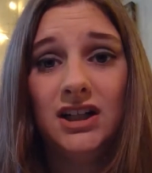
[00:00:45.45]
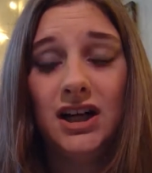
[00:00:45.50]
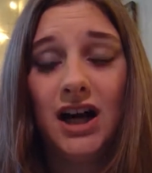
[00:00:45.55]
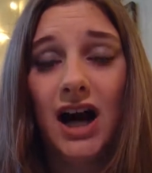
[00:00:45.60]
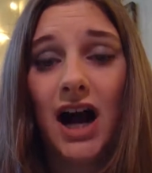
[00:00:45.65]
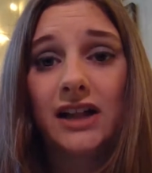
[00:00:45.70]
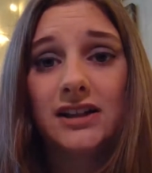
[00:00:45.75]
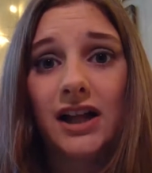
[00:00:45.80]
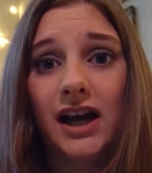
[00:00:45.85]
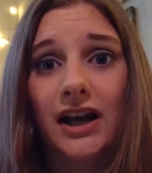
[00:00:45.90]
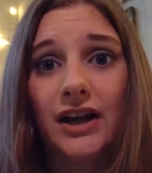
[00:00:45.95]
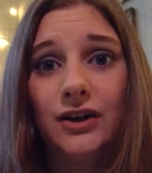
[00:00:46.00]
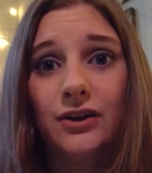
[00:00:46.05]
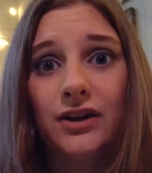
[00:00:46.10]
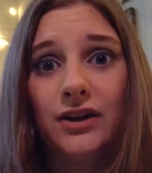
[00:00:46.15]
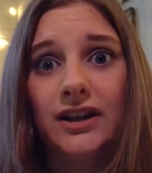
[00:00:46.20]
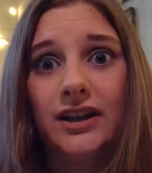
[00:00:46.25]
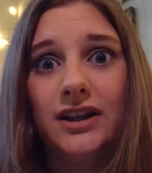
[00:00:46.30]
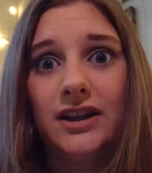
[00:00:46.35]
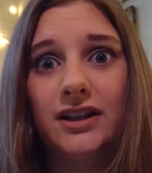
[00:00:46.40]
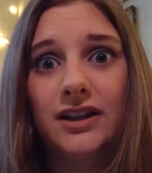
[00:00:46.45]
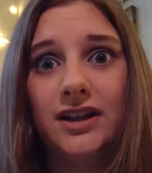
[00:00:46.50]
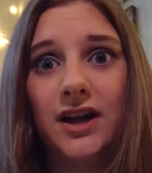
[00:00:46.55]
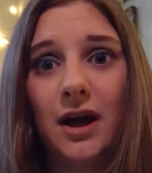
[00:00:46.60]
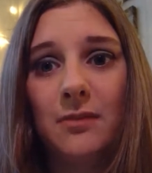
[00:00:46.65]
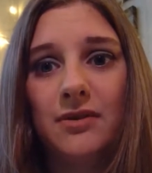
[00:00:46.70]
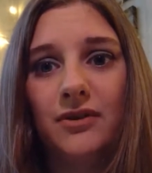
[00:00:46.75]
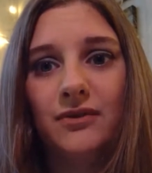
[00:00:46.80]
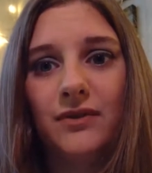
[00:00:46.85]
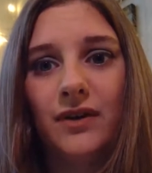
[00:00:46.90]
eyeliner and then
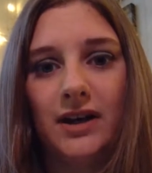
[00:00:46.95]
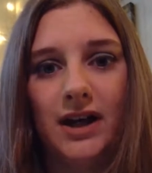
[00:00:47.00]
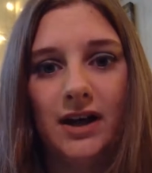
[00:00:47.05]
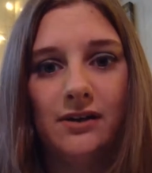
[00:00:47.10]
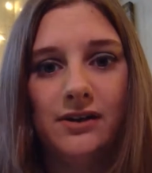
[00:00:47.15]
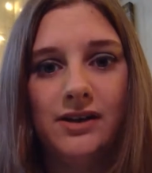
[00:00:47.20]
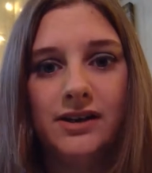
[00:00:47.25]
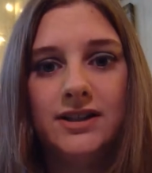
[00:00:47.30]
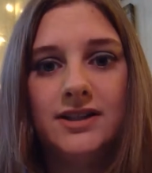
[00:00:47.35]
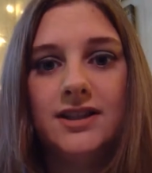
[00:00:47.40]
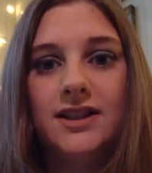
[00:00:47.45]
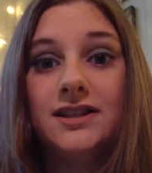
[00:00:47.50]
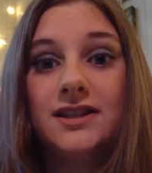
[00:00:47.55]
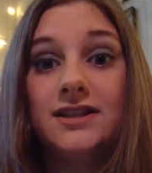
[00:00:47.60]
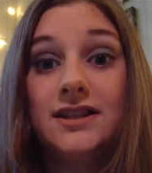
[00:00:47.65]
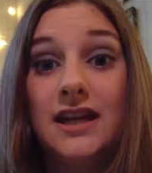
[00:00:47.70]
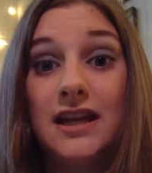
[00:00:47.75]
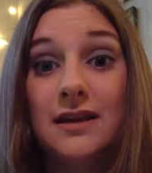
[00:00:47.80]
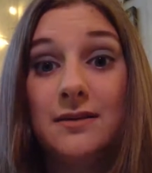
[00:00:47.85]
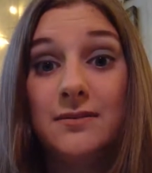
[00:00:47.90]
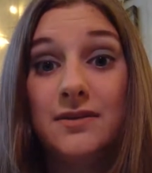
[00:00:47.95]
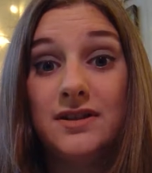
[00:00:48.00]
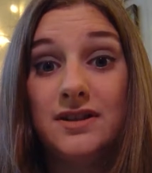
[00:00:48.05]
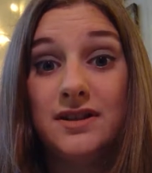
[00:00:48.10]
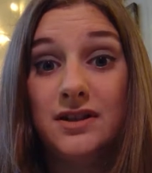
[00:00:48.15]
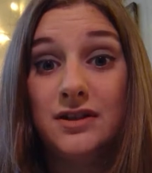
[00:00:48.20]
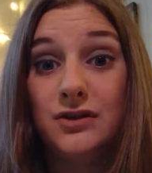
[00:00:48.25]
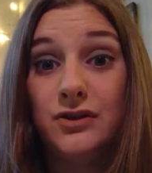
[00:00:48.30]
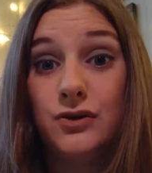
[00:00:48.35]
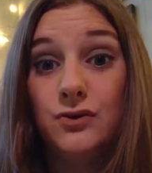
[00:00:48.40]
come to find out it's the same as
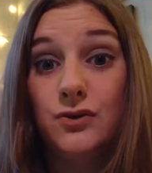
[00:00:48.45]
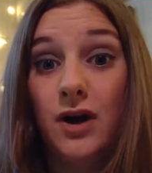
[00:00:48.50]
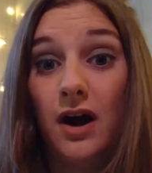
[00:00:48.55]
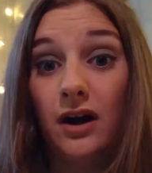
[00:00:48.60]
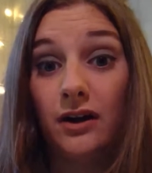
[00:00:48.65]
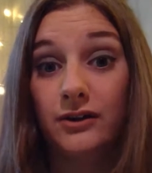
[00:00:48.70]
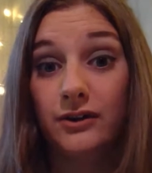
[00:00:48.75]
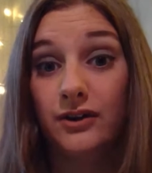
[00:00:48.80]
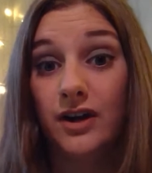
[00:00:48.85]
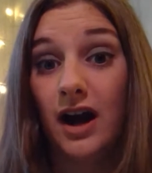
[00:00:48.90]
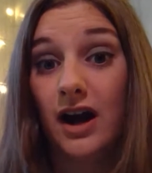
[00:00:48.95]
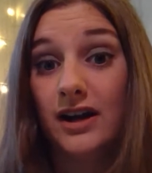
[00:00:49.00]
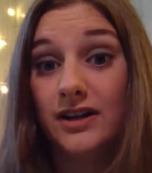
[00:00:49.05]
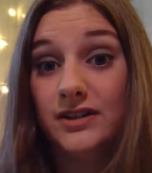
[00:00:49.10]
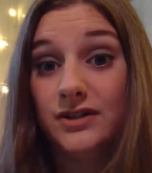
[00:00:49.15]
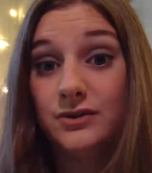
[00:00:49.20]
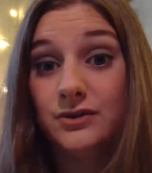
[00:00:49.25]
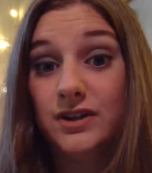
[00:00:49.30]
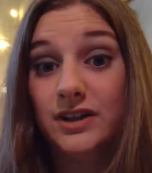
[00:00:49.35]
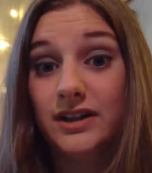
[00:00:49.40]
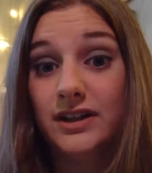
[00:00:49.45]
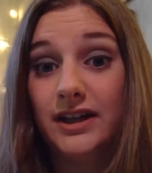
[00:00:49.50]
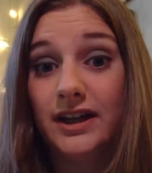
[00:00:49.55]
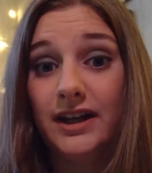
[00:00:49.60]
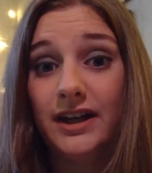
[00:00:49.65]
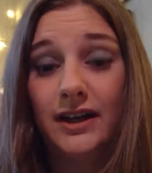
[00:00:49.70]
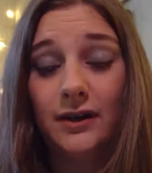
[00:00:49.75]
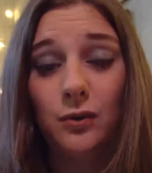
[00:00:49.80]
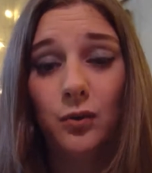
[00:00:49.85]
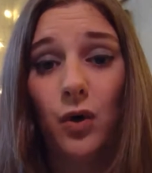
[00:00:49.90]
the $2 kind you can get
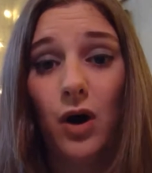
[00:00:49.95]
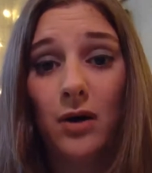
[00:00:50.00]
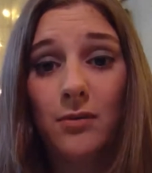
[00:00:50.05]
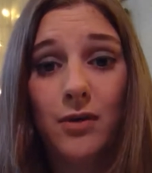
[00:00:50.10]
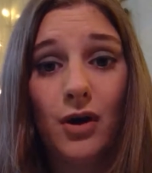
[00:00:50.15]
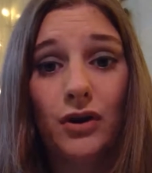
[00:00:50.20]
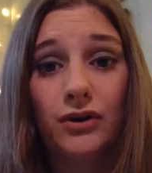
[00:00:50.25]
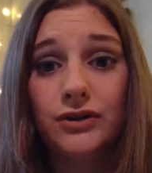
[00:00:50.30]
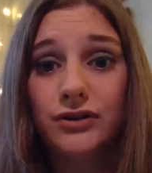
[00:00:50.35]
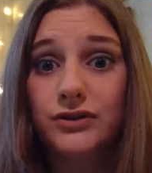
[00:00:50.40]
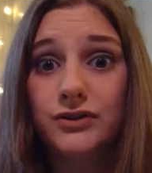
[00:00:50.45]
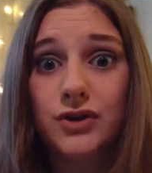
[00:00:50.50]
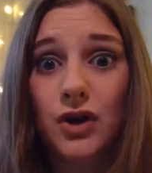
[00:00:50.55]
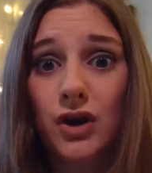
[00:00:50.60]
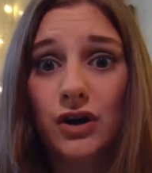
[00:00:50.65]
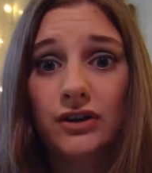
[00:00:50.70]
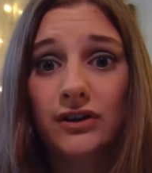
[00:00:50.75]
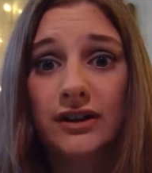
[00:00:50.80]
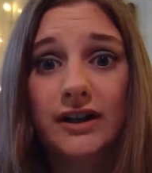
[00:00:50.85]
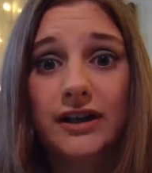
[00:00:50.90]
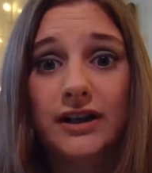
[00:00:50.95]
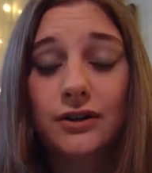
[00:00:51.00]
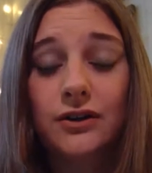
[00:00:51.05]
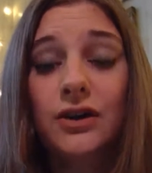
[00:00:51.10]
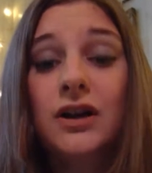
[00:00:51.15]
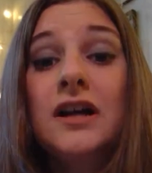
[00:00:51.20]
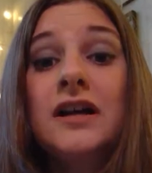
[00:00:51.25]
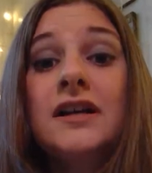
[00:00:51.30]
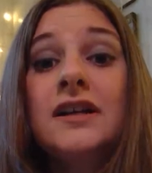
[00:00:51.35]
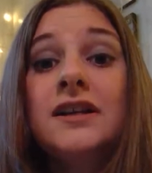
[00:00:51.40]
at Walmart or Target or
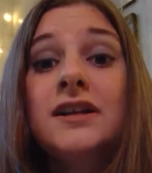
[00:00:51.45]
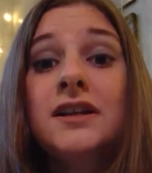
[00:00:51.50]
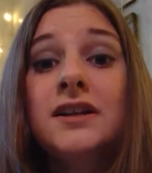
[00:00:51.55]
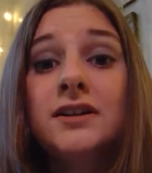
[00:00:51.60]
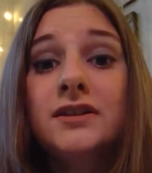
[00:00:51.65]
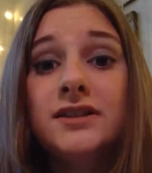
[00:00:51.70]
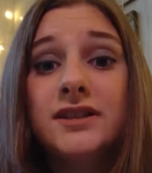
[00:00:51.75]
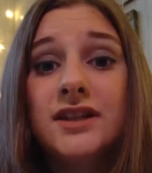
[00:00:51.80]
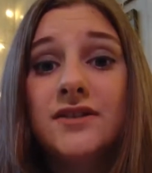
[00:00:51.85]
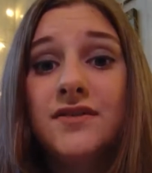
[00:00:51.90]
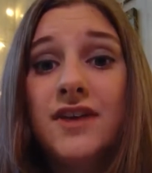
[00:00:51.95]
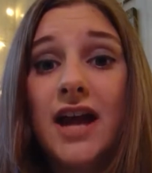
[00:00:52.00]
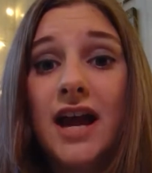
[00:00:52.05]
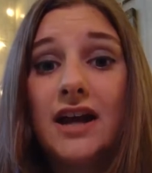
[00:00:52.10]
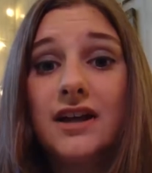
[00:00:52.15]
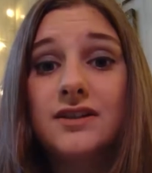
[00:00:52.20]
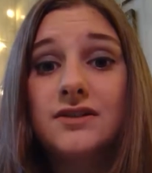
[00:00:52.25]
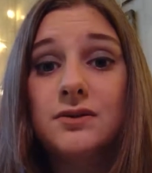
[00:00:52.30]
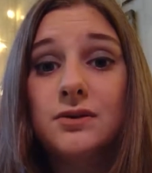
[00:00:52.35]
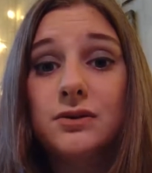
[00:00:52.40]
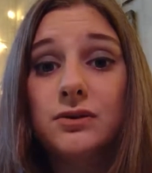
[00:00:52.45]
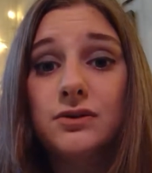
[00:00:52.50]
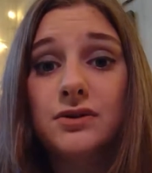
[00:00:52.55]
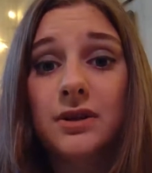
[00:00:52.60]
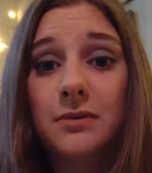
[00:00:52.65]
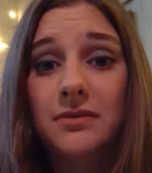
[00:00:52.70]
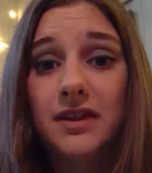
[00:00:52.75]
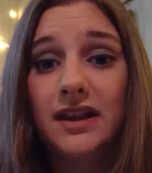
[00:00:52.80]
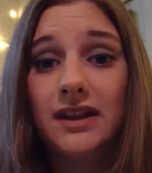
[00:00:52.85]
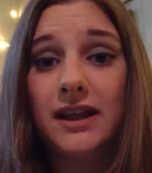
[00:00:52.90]
CVS or
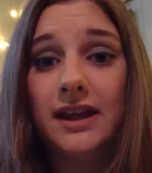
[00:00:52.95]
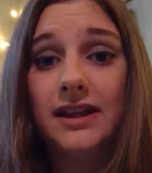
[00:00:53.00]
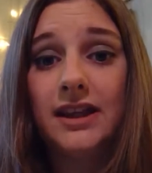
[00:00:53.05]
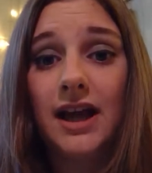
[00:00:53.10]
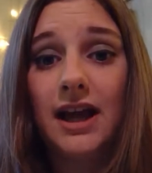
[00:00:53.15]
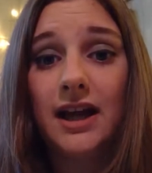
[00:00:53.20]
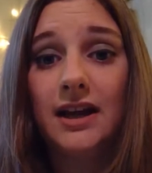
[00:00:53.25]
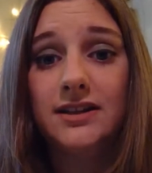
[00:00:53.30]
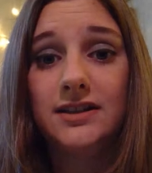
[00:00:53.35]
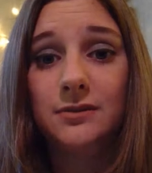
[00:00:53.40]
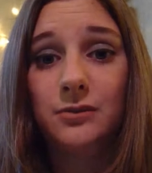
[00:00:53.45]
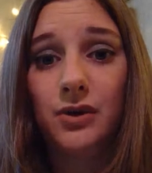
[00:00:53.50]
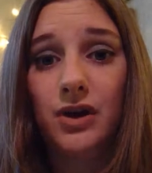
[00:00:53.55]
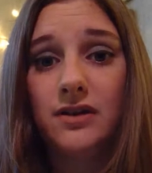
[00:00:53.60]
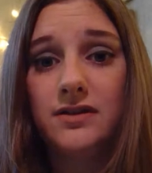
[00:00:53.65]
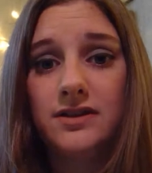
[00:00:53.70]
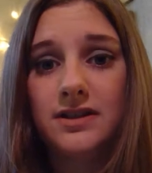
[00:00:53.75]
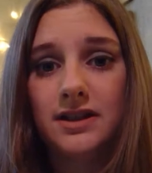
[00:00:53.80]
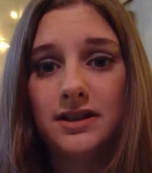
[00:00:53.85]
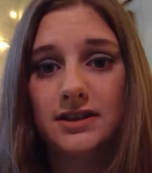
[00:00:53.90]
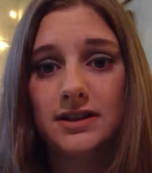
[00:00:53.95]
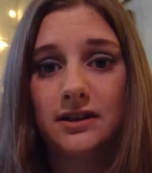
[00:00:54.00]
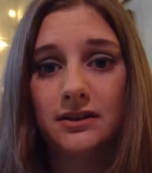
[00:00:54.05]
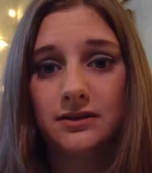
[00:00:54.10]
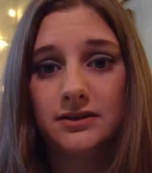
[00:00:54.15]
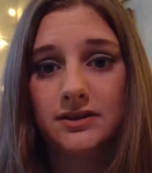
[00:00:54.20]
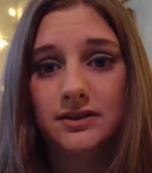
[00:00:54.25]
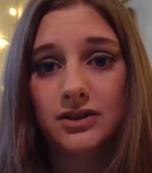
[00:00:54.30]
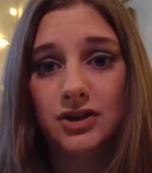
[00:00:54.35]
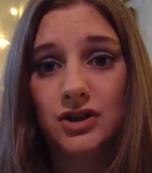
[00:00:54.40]
something like that, somewhere else that
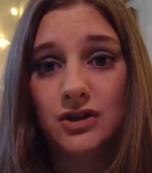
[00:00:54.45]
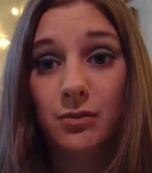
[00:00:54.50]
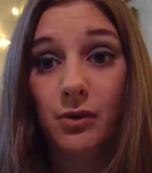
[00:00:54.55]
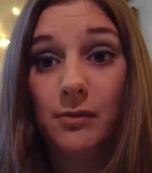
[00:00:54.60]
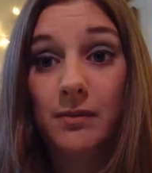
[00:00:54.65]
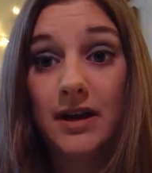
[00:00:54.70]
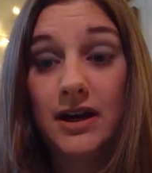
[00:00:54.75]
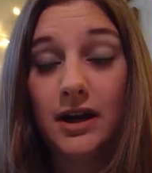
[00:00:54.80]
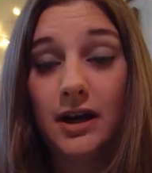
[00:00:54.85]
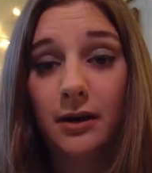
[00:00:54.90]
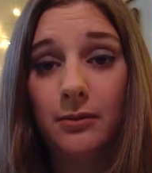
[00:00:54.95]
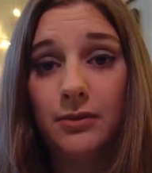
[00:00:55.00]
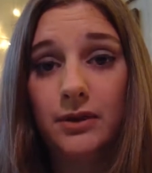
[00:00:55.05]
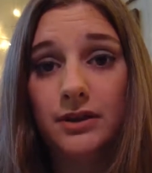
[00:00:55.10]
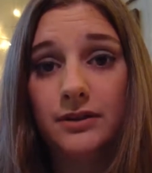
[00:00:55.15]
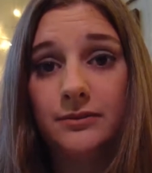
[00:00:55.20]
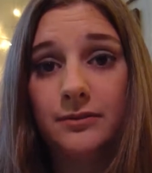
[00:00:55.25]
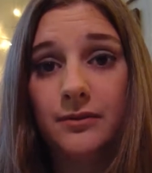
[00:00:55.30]
sells cheaper makeup.